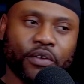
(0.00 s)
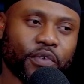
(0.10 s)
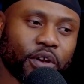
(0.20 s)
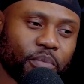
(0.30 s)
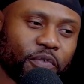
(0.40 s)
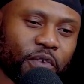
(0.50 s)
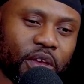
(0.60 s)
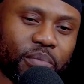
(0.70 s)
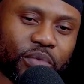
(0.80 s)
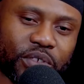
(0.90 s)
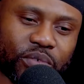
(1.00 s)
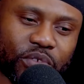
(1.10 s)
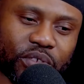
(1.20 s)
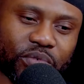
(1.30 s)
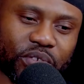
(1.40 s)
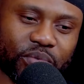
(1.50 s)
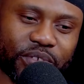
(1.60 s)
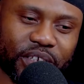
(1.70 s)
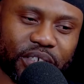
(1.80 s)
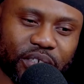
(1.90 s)
Freedom of Fame was
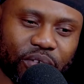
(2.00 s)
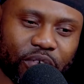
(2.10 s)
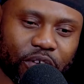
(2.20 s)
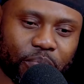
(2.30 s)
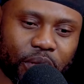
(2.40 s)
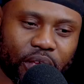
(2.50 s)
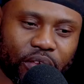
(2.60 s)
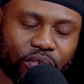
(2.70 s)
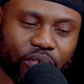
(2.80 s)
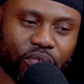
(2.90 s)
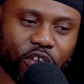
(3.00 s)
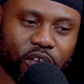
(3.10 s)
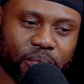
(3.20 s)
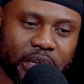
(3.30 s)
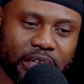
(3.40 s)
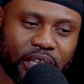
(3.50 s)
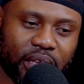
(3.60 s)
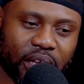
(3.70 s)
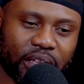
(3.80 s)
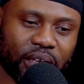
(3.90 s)
actually quite big, you know. I
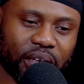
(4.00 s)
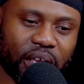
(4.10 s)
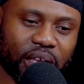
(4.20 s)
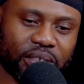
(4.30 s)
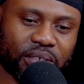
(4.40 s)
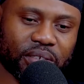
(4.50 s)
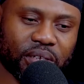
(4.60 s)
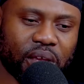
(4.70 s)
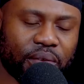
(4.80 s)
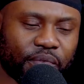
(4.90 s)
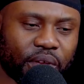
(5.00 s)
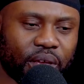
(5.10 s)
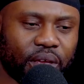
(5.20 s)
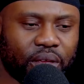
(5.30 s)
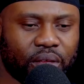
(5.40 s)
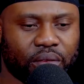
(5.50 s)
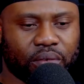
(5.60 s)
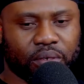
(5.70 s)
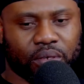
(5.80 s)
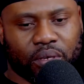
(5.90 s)
think Les, Envy,
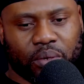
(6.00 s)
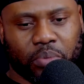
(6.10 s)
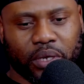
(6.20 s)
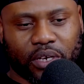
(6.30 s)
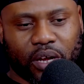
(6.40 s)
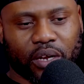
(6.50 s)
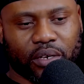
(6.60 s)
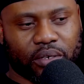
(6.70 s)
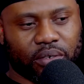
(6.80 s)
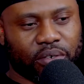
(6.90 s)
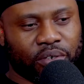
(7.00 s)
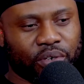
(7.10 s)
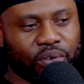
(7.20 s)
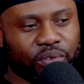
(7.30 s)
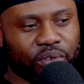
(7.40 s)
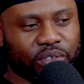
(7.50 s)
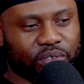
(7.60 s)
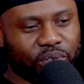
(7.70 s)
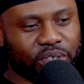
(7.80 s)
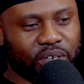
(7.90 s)
P. Dot, you know,
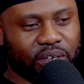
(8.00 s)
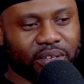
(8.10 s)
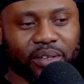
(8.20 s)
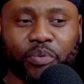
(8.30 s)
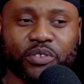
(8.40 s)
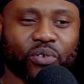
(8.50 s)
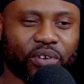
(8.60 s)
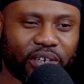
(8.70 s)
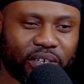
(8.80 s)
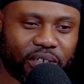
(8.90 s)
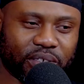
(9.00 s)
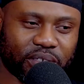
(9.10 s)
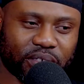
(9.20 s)
those are the Pretoria niggas.